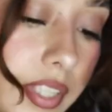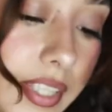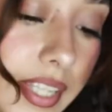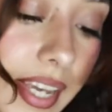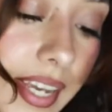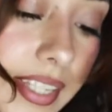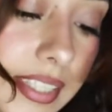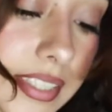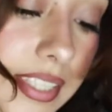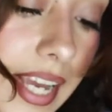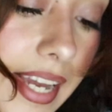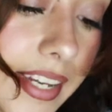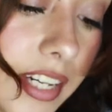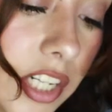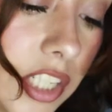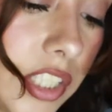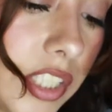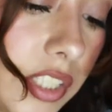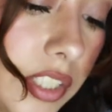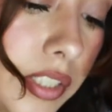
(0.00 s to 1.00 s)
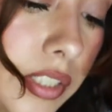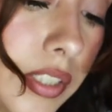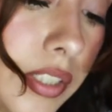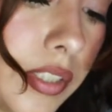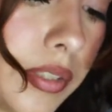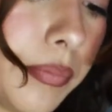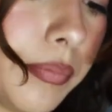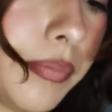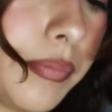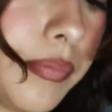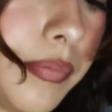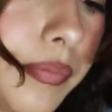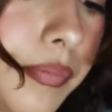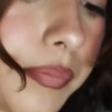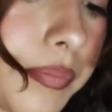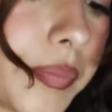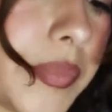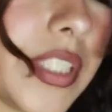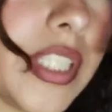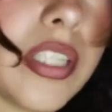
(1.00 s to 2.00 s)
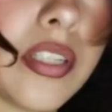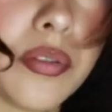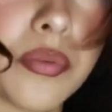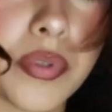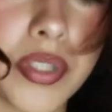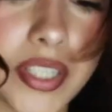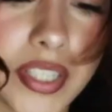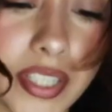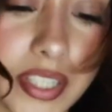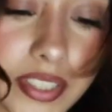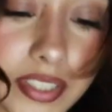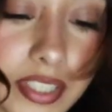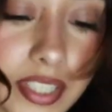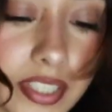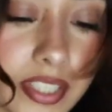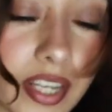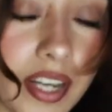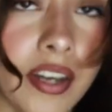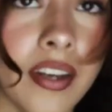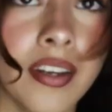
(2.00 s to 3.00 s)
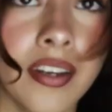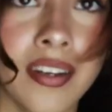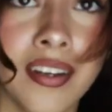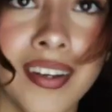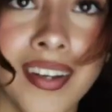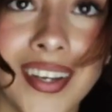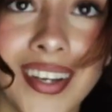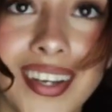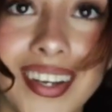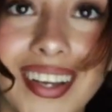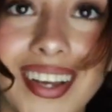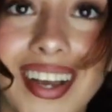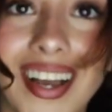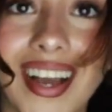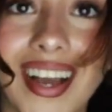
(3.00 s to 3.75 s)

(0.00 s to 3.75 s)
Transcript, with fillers: next I um what did I say that